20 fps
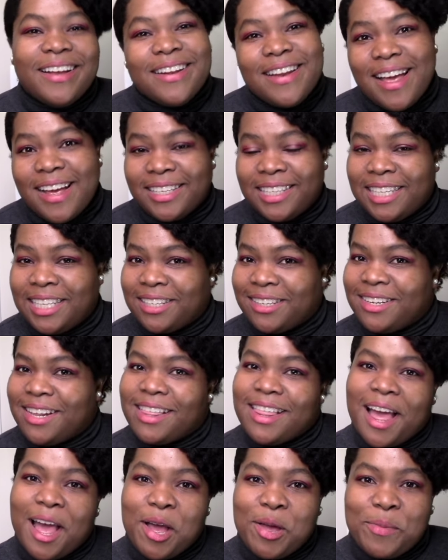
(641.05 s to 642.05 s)
Daisy's gonna
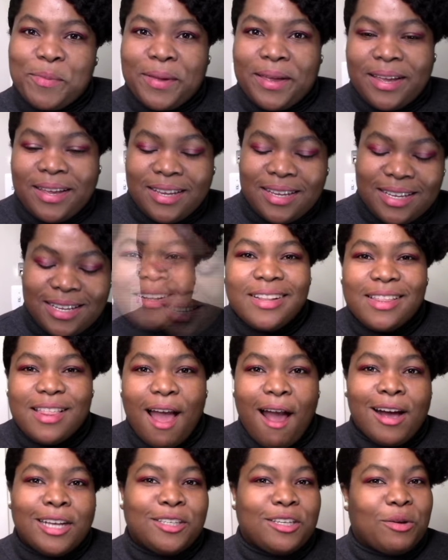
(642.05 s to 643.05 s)
thank me.
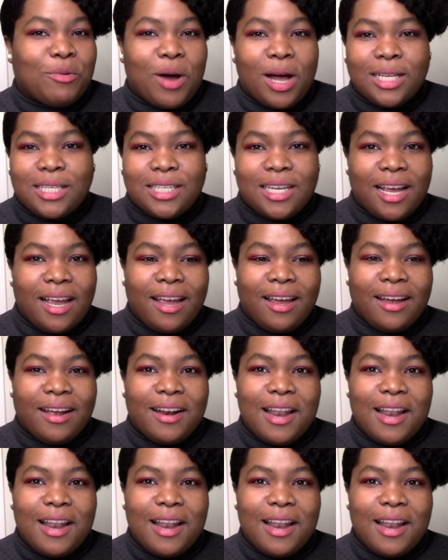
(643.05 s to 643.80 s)
Thanks for watching.